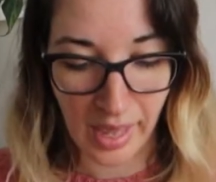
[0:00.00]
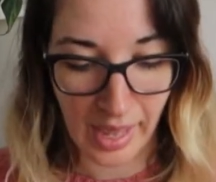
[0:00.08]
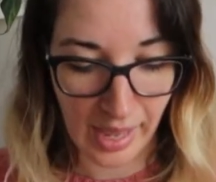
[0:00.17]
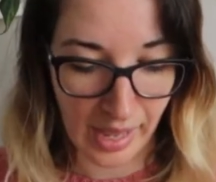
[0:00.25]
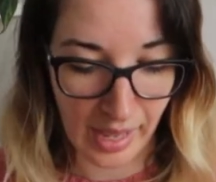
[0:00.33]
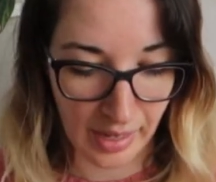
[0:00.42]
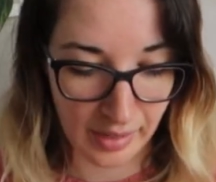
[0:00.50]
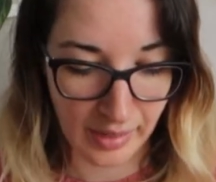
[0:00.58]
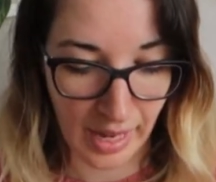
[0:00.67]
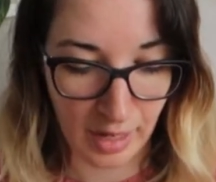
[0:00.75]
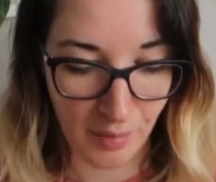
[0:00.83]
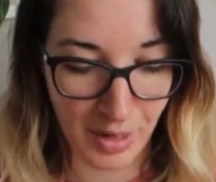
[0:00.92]
And
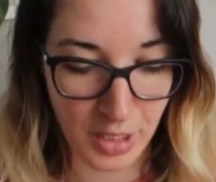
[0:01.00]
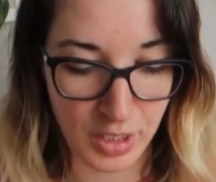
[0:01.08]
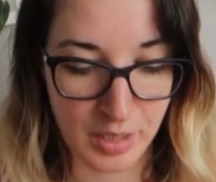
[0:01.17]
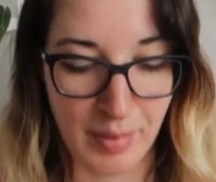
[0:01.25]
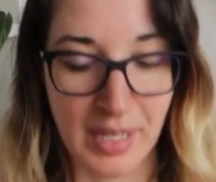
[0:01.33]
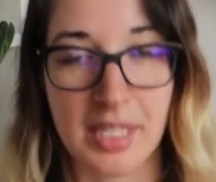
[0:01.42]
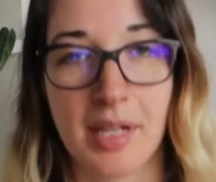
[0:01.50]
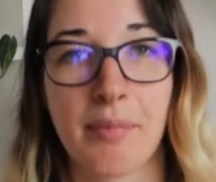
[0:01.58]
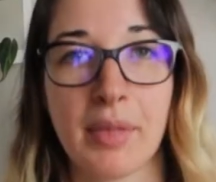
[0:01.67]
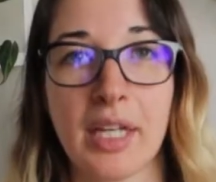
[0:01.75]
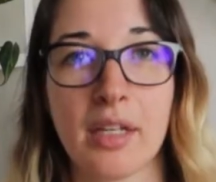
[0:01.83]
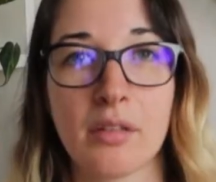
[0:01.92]
I don't want to just make
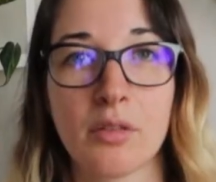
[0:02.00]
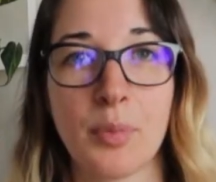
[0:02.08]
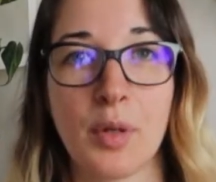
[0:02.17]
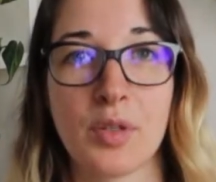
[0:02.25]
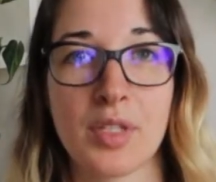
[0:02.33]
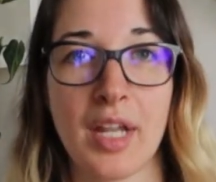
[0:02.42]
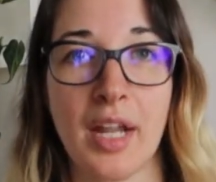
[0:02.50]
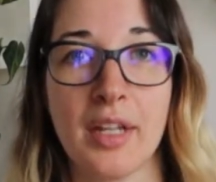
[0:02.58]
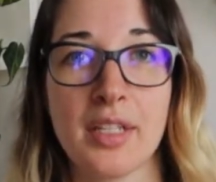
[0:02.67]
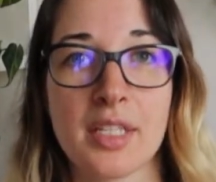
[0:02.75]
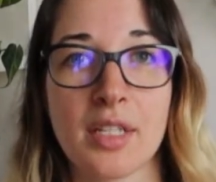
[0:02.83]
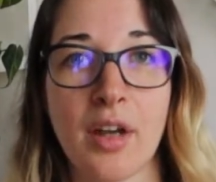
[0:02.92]
something to post it on
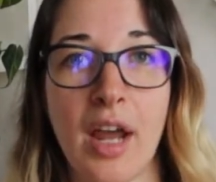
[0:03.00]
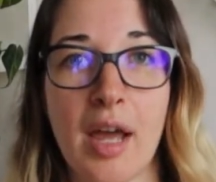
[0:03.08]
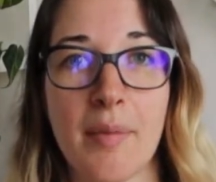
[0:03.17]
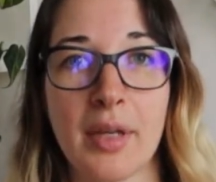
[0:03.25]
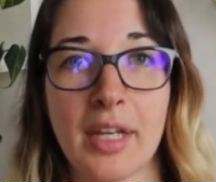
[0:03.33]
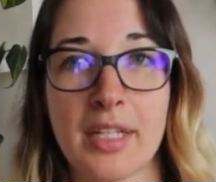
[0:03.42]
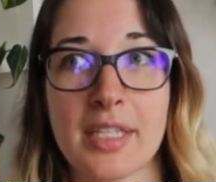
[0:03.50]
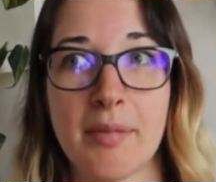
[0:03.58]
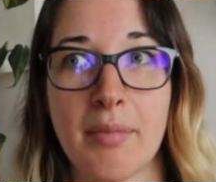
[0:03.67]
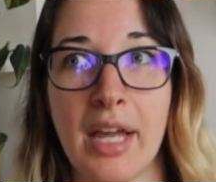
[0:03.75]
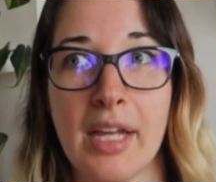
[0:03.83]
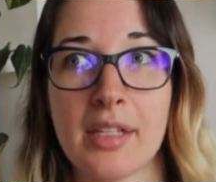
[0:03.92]
Instagram and get
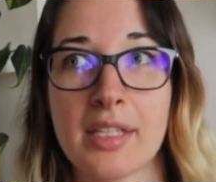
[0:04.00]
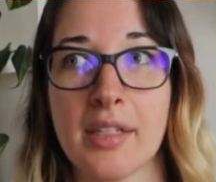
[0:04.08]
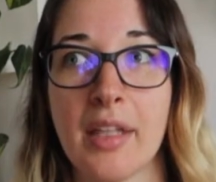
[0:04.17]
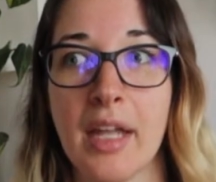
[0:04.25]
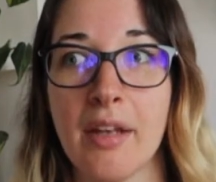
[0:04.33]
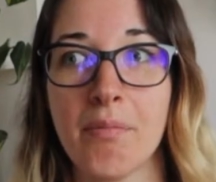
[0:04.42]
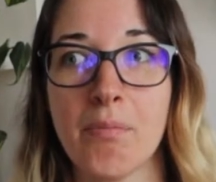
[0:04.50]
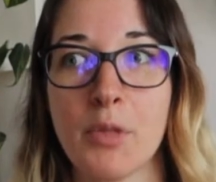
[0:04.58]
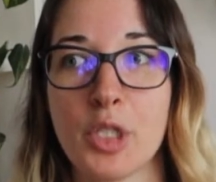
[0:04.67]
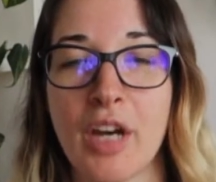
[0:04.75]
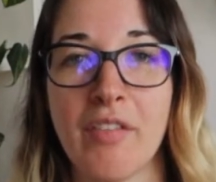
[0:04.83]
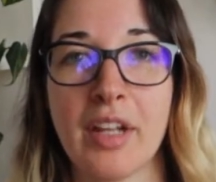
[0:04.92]
some likes and then
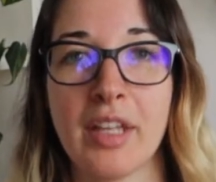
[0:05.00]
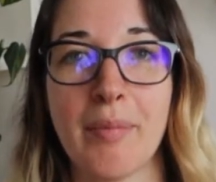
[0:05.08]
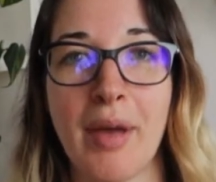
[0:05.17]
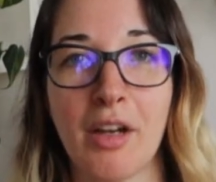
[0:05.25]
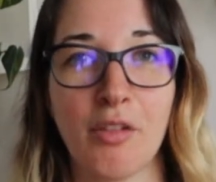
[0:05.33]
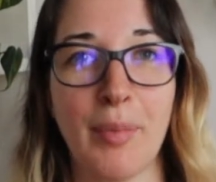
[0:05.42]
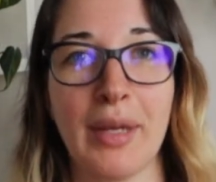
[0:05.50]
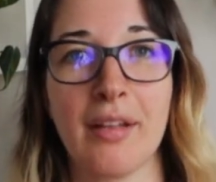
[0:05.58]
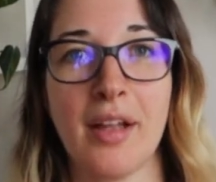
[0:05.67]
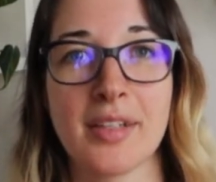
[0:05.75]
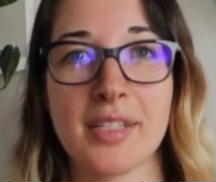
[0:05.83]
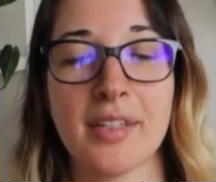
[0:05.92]
shove it in the back of my
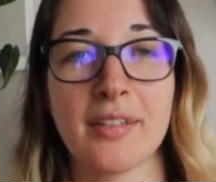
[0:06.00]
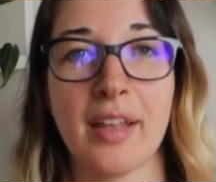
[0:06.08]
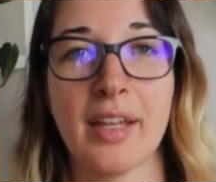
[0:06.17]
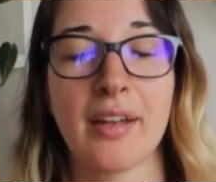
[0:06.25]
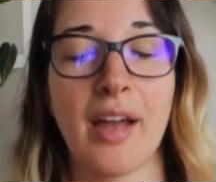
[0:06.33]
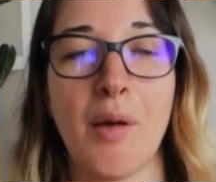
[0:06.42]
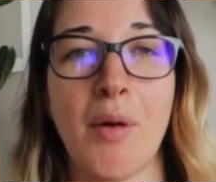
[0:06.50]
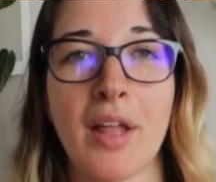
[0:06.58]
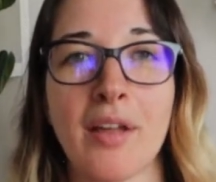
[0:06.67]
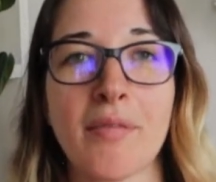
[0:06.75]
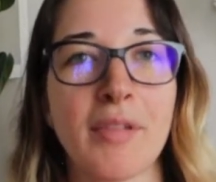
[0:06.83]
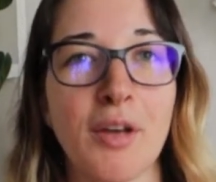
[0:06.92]
closet. Like, I want
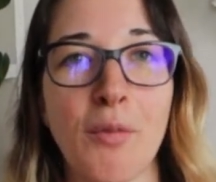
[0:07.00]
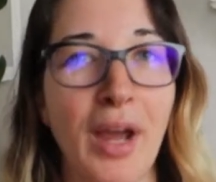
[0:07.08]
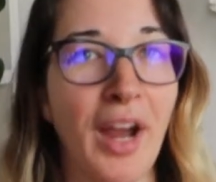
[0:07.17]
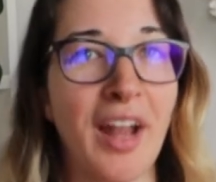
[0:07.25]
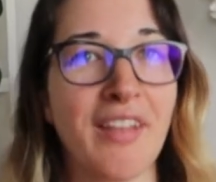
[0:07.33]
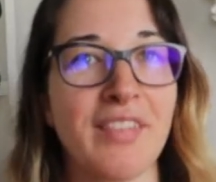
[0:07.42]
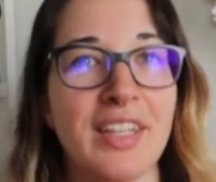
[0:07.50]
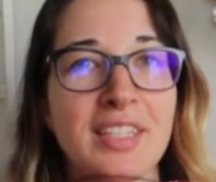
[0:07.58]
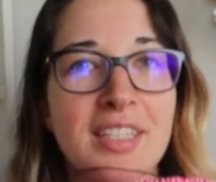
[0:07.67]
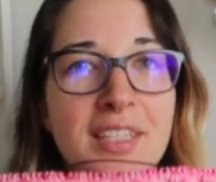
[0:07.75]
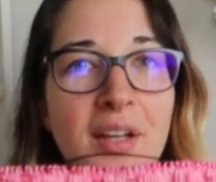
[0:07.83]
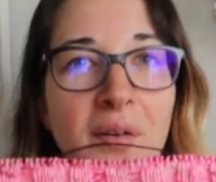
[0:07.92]
to get wear out of
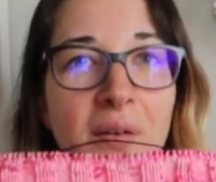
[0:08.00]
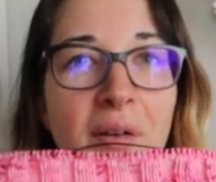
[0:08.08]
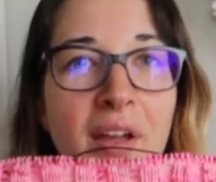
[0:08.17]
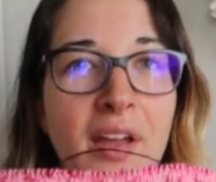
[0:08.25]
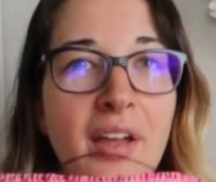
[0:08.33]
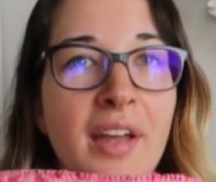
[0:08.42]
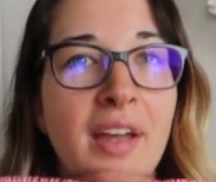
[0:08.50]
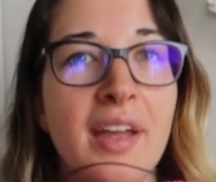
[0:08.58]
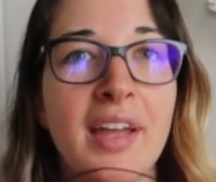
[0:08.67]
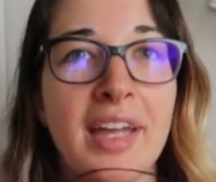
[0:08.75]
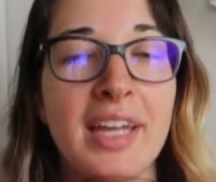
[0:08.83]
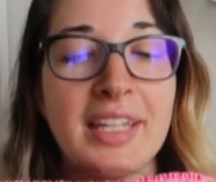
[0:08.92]
this, so
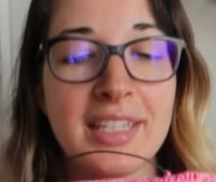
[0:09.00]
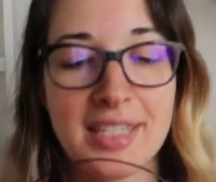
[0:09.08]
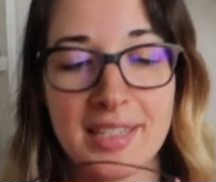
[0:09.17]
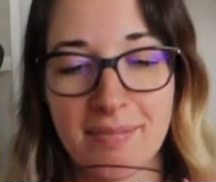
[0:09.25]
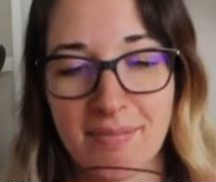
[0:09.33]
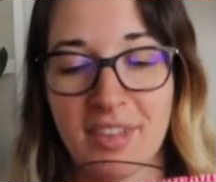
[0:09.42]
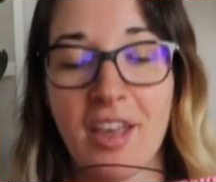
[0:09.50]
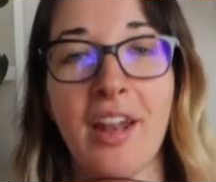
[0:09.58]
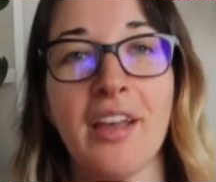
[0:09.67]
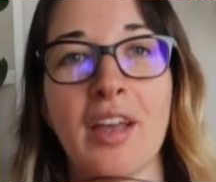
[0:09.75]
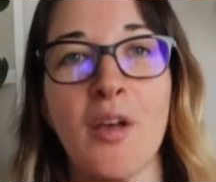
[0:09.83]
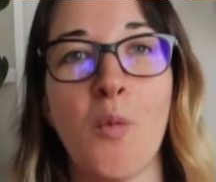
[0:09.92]
it's
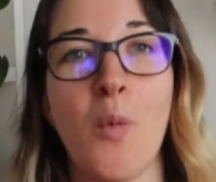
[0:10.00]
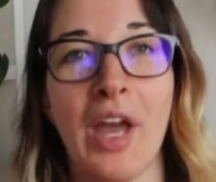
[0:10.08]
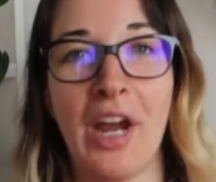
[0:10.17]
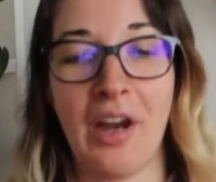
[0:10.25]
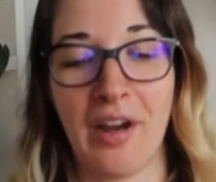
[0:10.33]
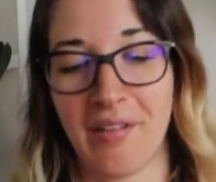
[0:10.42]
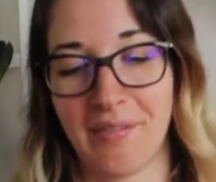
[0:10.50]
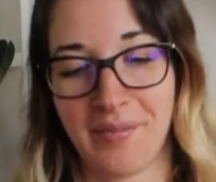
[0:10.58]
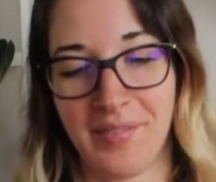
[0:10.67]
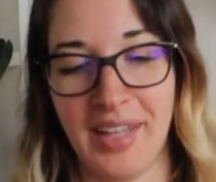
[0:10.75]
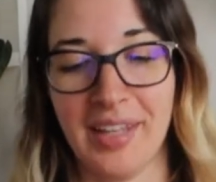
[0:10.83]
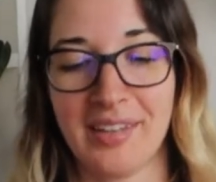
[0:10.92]
gonna get wear.
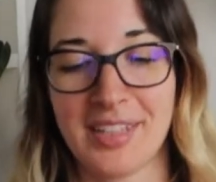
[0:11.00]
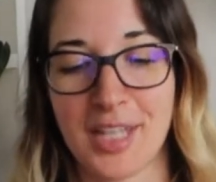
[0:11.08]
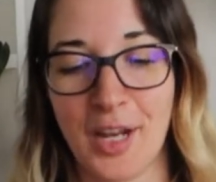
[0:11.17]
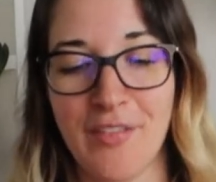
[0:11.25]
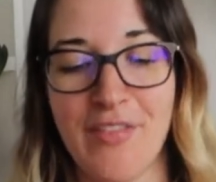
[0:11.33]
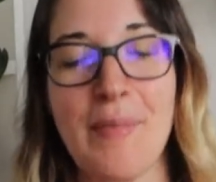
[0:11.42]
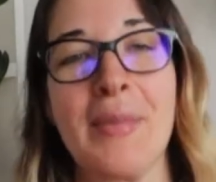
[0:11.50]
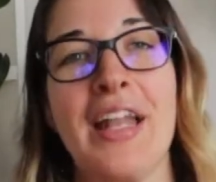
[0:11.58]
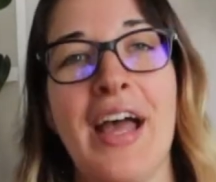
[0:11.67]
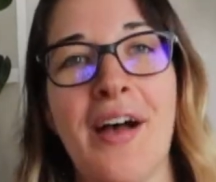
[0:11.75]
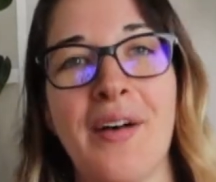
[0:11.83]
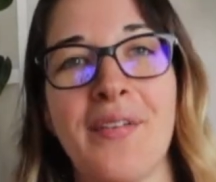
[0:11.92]
Like, it's gonna fit me
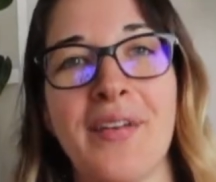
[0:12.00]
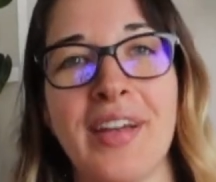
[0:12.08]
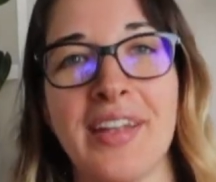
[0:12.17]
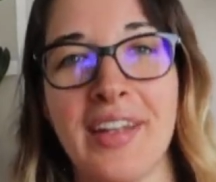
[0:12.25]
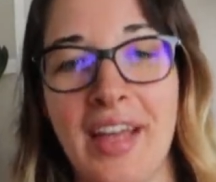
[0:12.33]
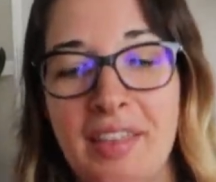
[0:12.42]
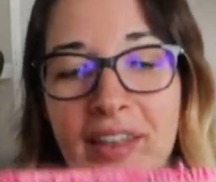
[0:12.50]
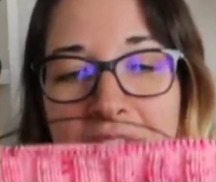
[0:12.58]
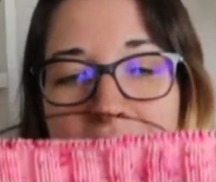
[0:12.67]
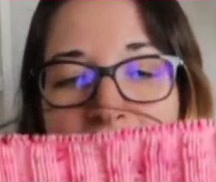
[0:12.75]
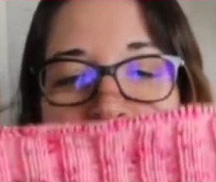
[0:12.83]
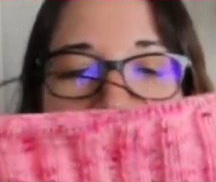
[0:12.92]
now, and I think
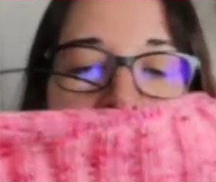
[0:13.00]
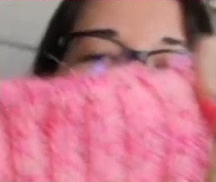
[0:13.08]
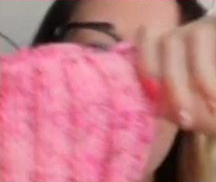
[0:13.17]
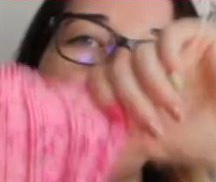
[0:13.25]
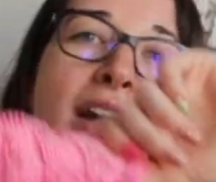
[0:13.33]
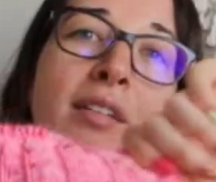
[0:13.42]
it's really lovely.